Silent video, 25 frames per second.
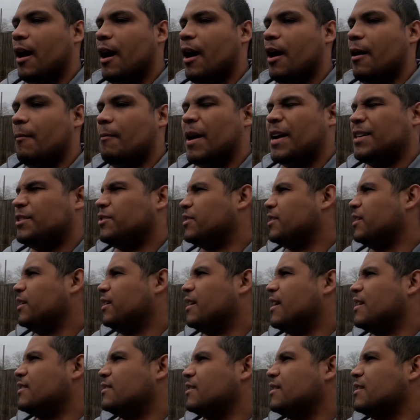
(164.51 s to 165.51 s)
I just
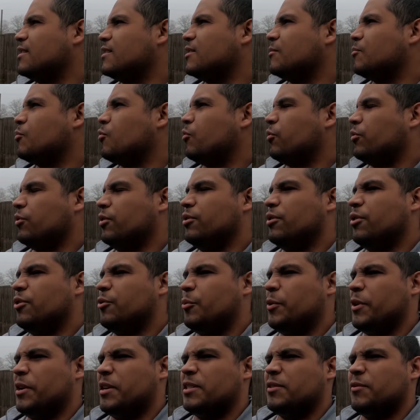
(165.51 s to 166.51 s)
think it has less support than the
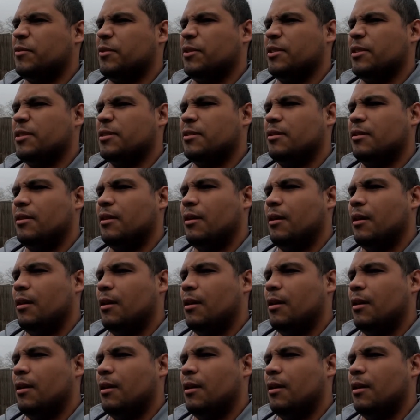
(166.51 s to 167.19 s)
3S for this.